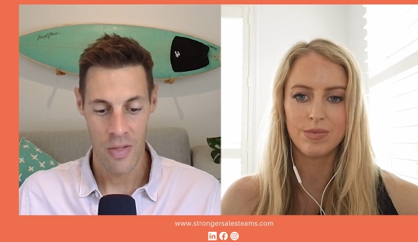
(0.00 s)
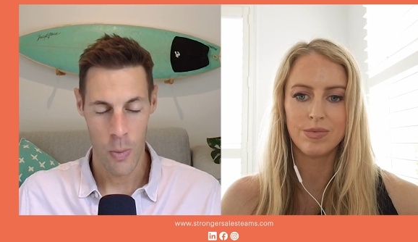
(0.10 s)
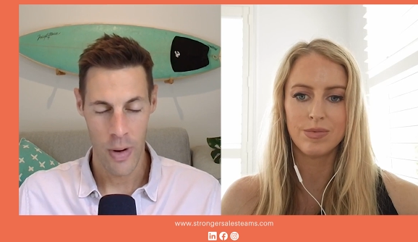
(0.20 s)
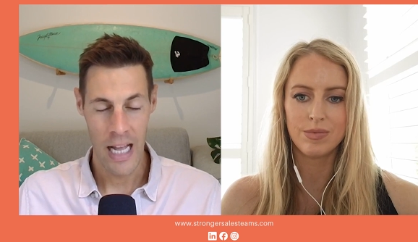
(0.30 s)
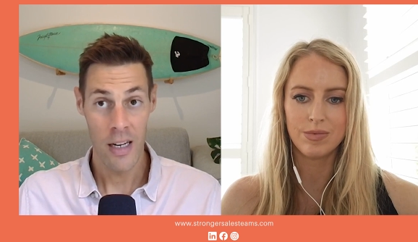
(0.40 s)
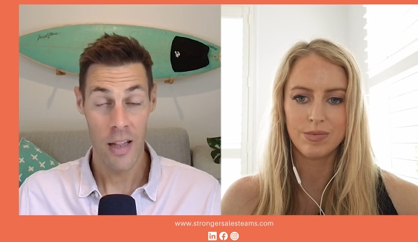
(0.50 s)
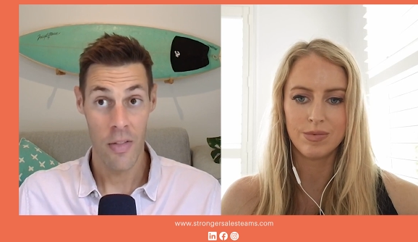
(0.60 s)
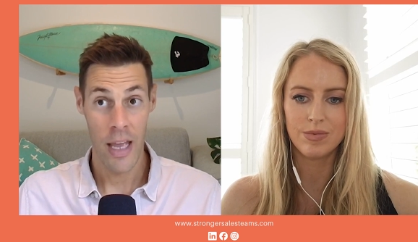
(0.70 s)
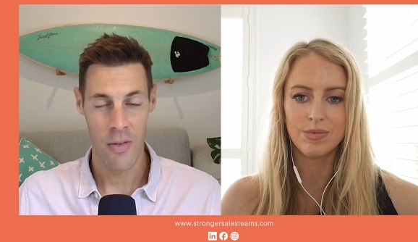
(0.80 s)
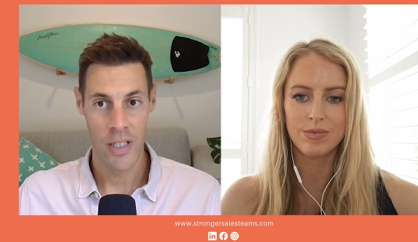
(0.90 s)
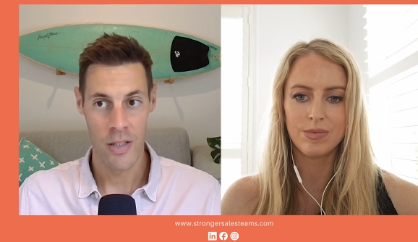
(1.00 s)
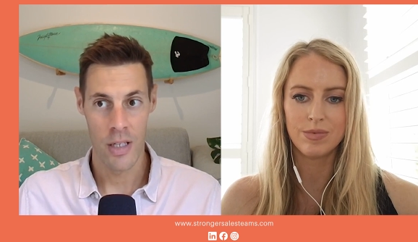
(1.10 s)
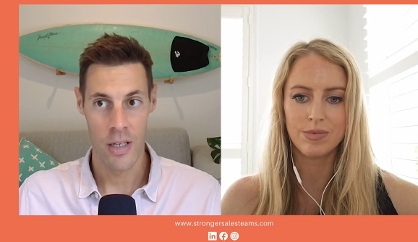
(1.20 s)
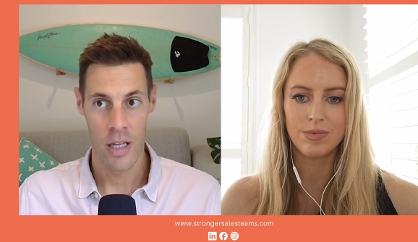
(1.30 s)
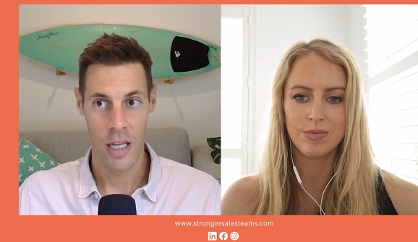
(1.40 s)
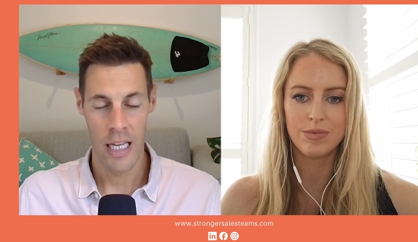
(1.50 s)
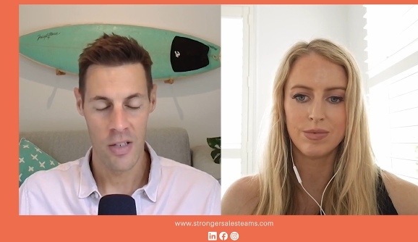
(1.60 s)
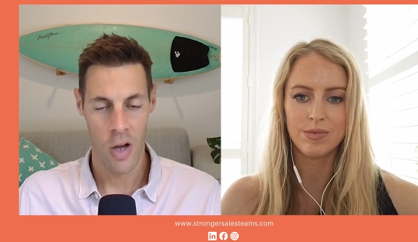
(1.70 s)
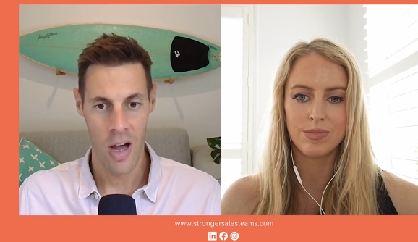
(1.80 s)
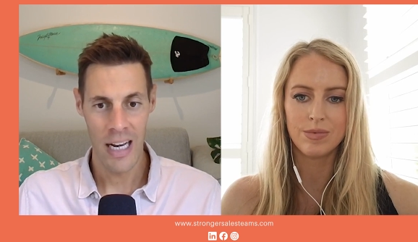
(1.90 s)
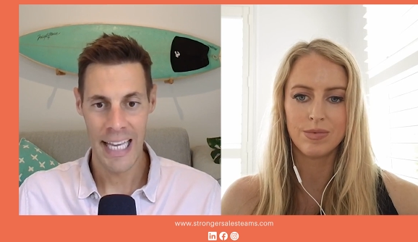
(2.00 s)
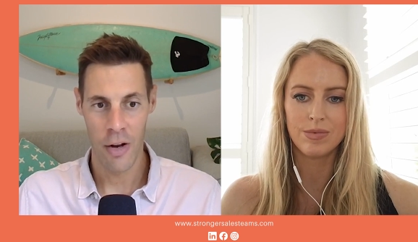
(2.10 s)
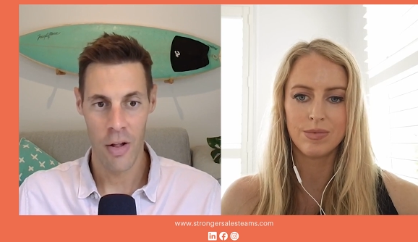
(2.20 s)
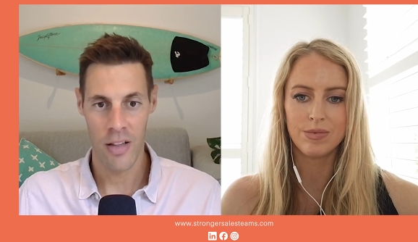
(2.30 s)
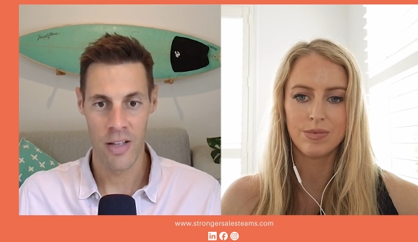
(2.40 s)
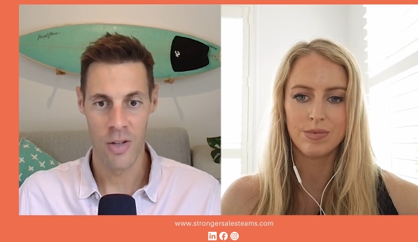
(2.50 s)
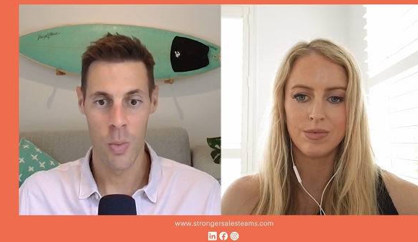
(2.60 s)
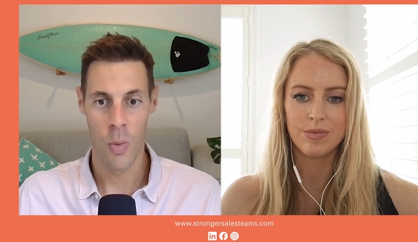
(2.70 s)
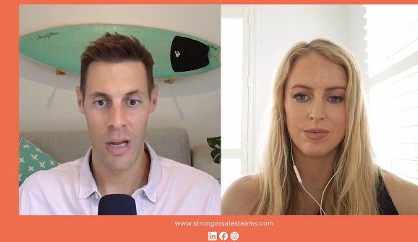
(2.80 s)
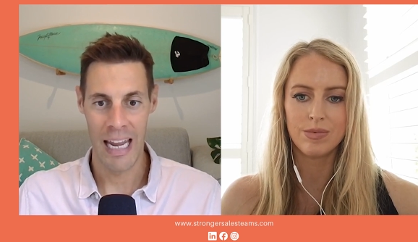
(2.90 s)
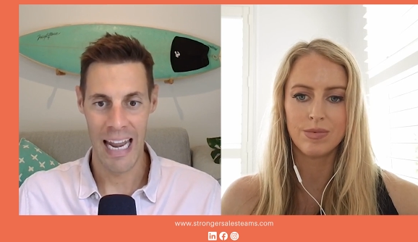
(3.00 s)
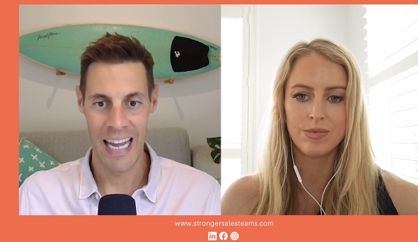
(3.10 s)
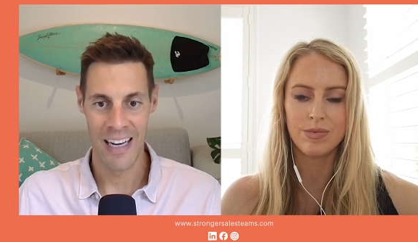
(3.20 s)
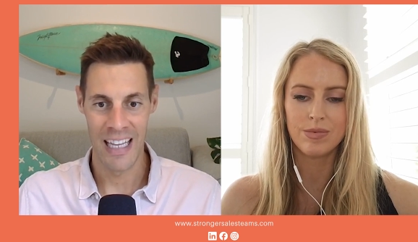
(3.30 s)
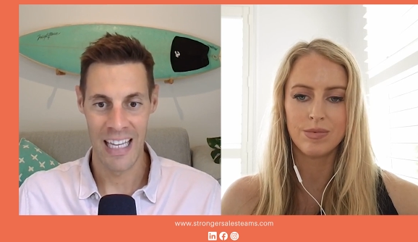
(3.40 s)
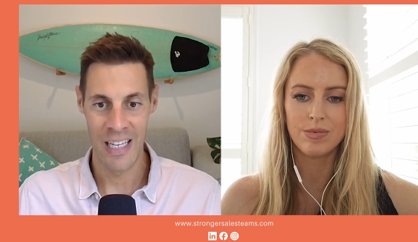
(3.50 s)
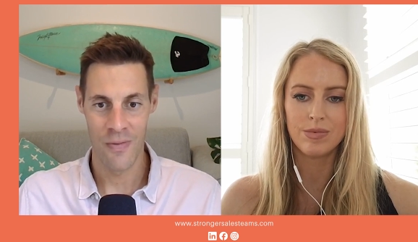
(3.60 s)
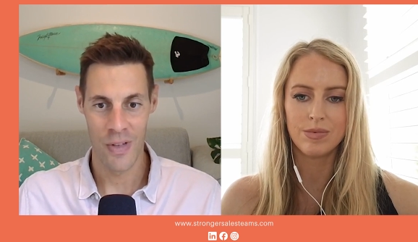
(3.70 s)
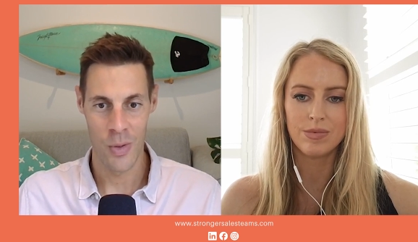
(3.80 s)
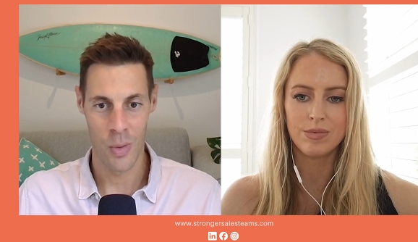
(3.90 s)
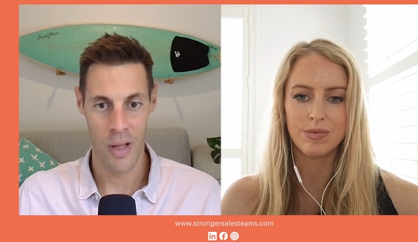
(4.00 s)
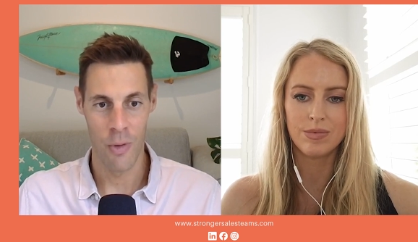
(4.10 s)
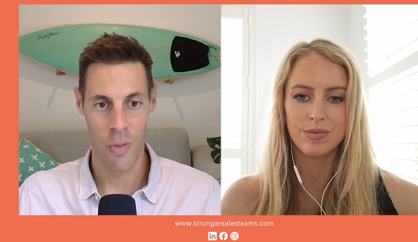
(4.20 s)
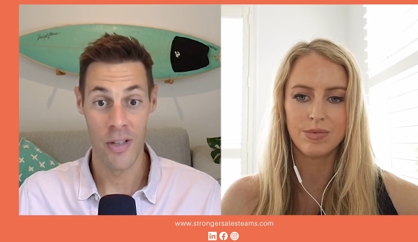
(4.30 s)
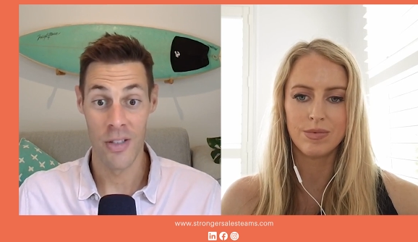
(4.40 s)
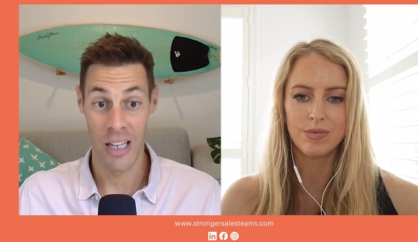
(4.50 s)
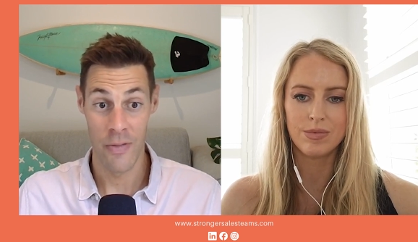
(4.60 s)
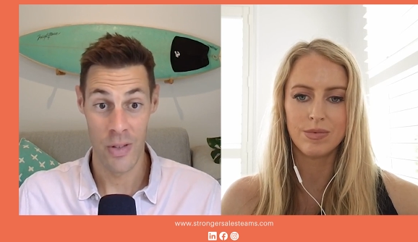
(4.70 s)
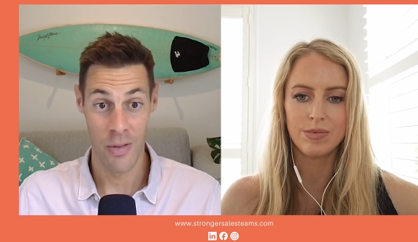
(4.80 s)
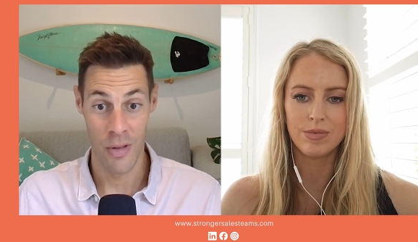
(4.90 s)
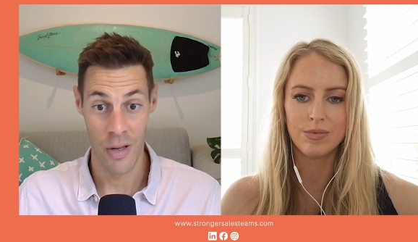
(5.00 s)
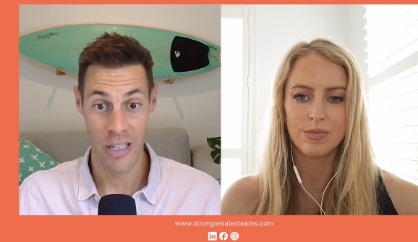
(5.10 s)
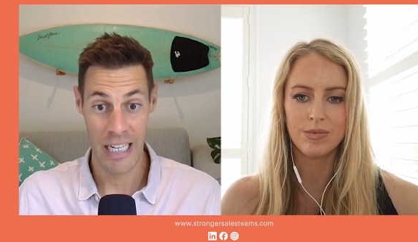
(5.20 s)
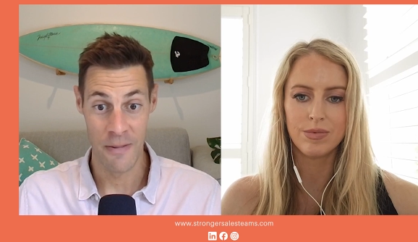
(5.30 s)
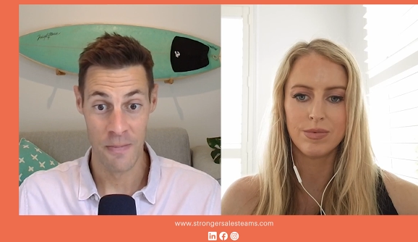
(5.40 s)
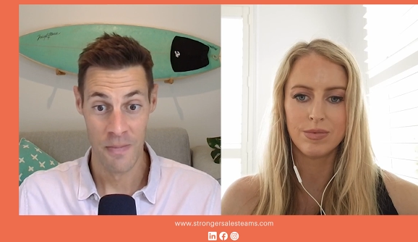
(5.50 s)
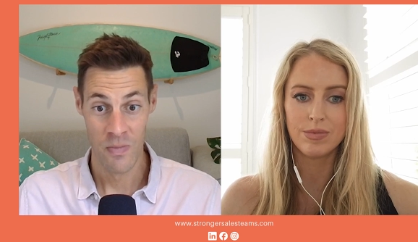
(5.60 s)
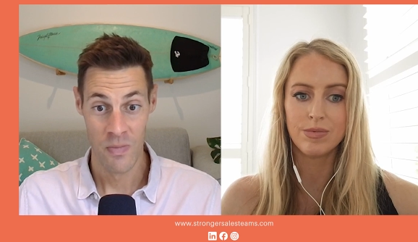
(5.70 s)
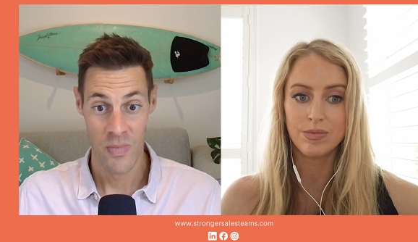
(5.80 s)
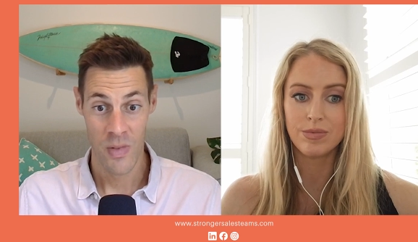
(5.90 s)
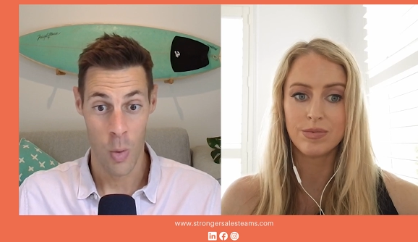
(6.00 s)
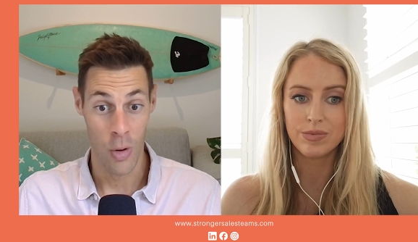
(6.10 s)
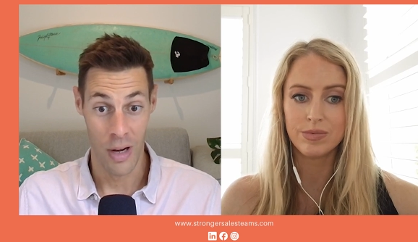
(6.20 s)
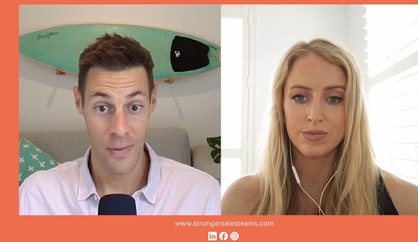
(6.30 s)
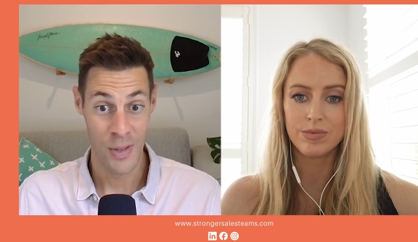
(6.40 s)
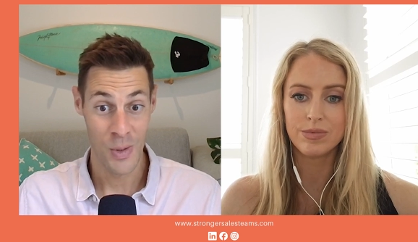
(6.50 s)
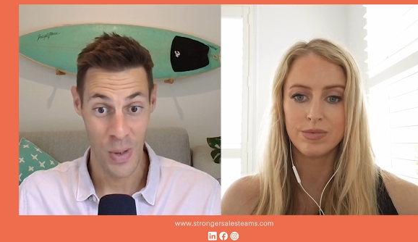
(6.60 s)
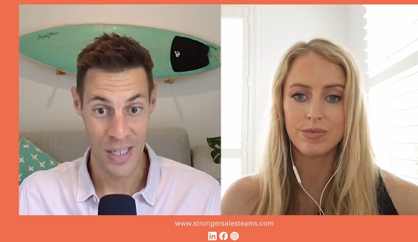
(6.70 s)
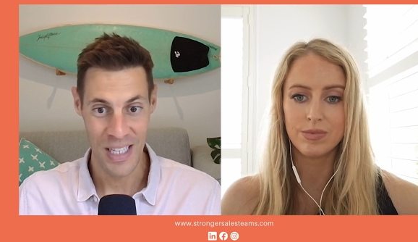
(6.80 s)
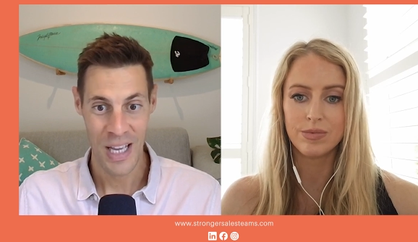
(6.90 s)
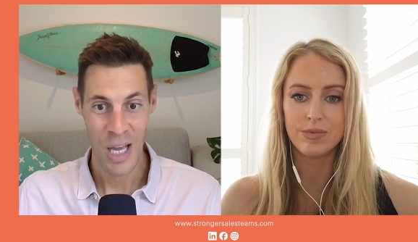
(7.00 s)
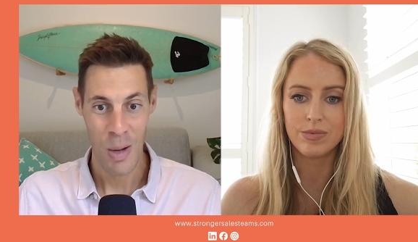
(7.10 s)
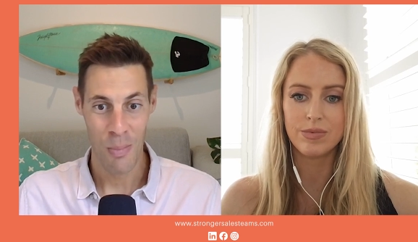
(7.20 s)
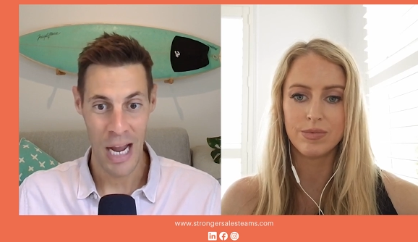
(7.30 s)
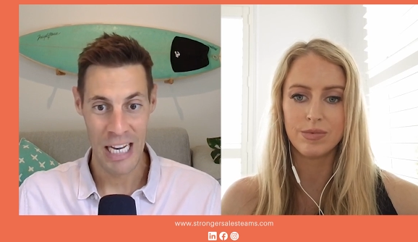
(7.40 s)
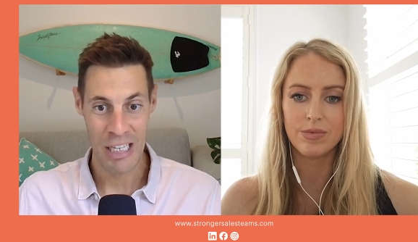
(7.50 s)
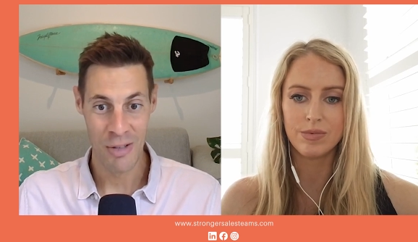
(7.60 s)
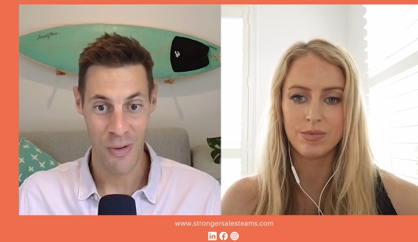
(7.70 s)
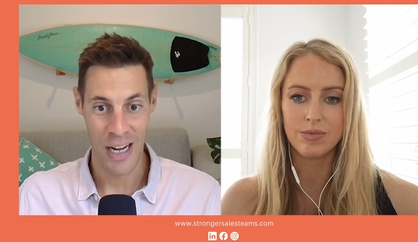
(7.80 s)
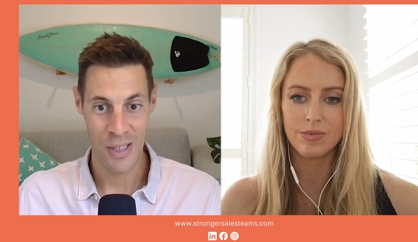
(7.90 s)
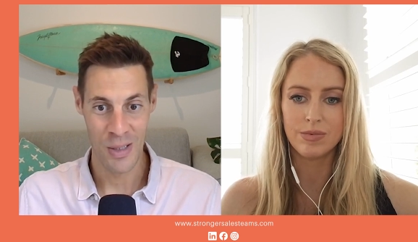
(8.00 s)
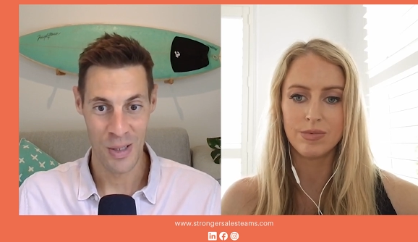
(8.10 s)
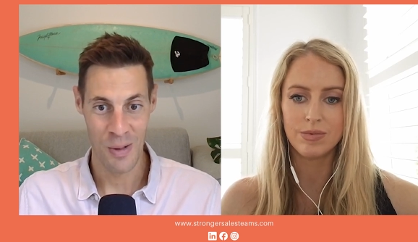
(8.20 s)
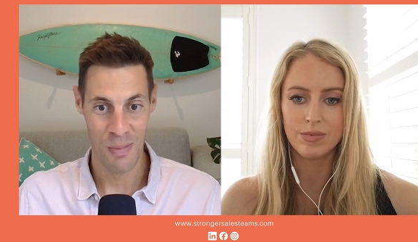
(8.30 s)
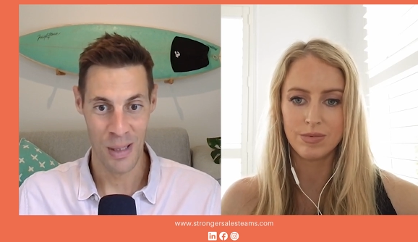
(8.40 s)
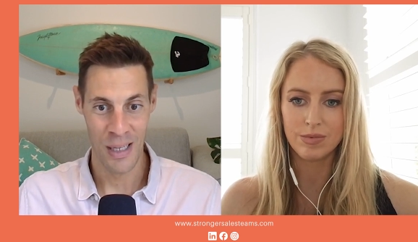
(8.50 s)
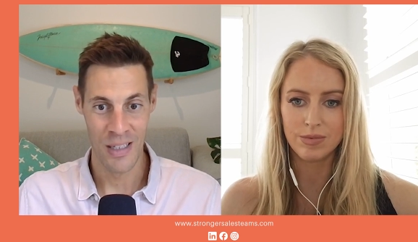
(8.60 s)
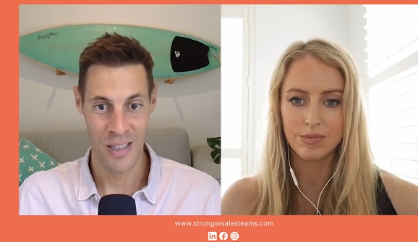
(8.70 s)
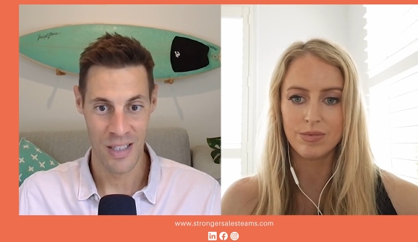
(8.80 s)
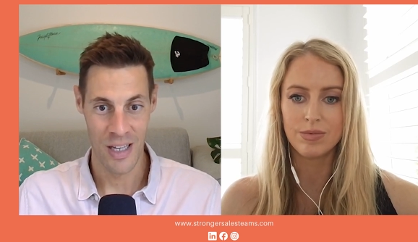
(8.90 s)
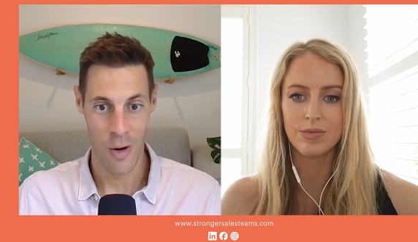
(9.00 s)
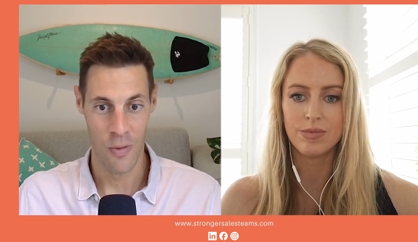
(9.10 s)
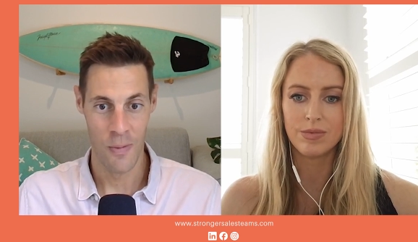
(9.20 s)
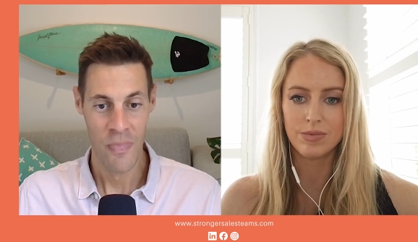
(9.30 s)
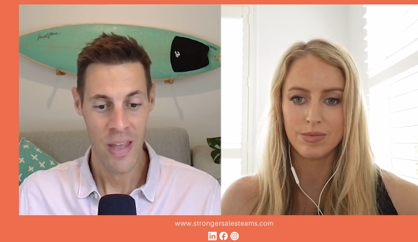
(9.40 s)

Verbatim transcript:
Speaker 1: the reality there is that it's highly unlikely you will get at an individual level those eleven to thirteen or eleven to twenty brand interactions completed yourself.